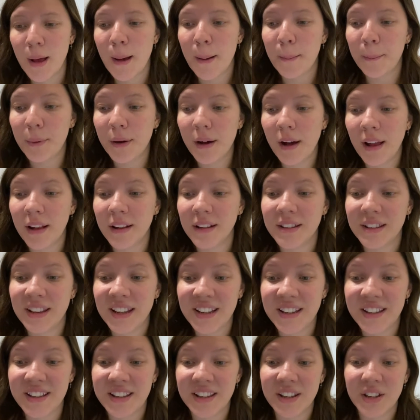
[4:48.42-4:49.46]
but they
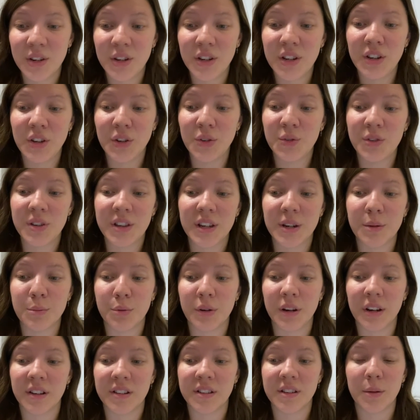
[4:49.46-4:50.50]
did use their
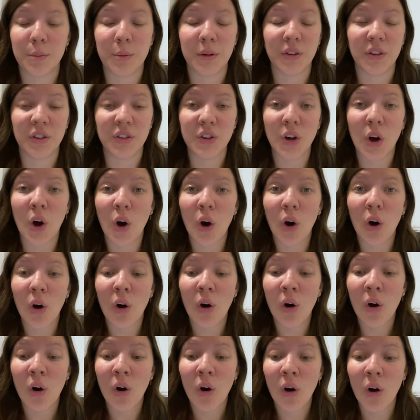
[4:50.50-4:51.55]
bricks to build a
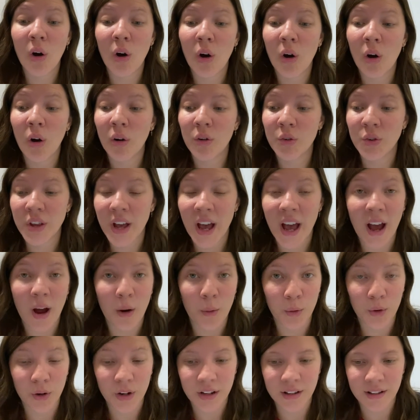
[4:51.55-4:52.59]
tall
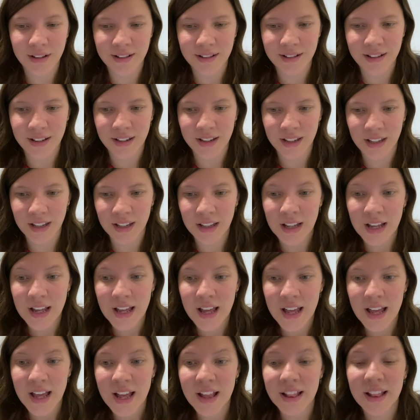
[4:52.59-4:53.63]
tower in the city
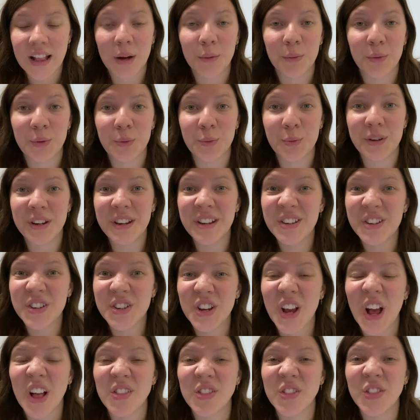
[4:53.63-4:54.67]
that would reach
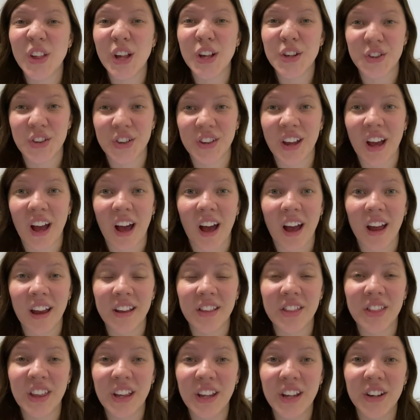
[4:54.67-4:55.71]
the sky.
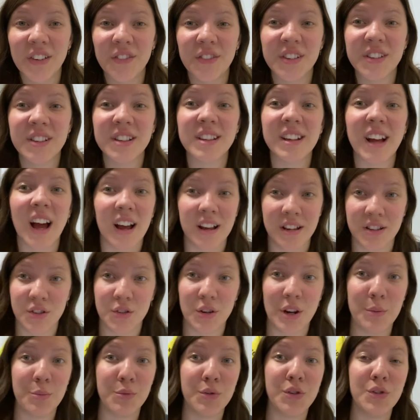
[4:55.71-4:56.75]
Think of a
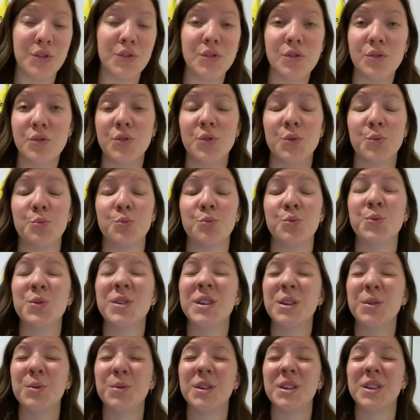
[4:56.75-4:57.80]
skyscraper, you know, those
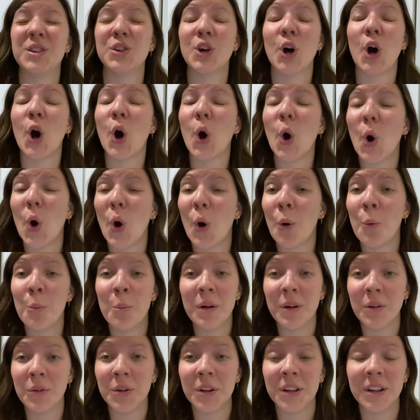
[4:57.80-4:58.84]
really, really tall
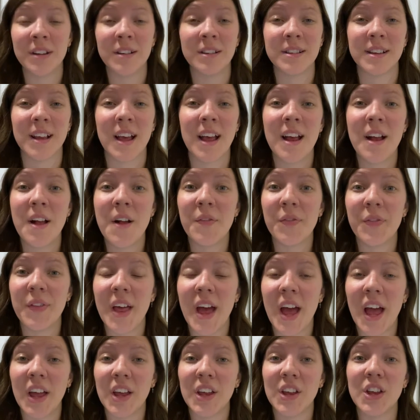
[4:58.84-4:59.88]
buildings
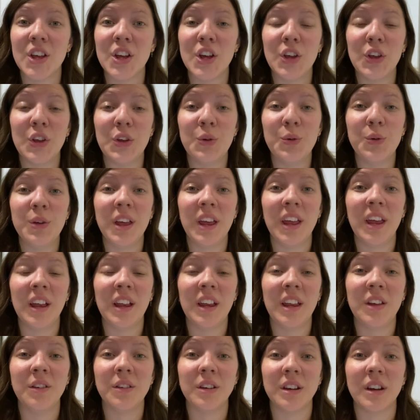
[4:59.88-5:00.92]
that you can't
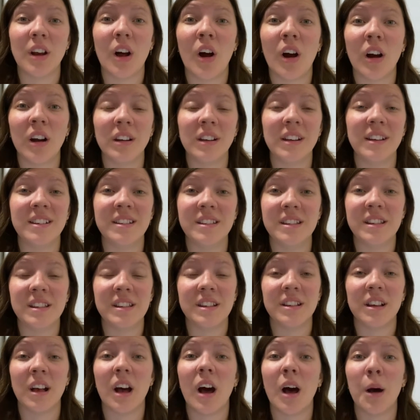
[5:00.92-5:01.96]
even hardly see the
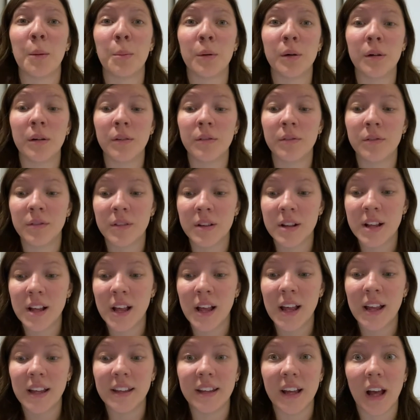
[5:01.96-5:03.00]
top of.
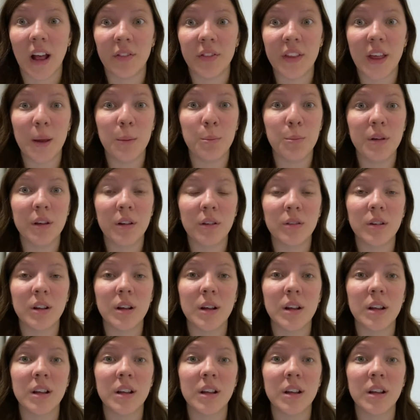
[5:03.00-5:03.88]
Yeah, they built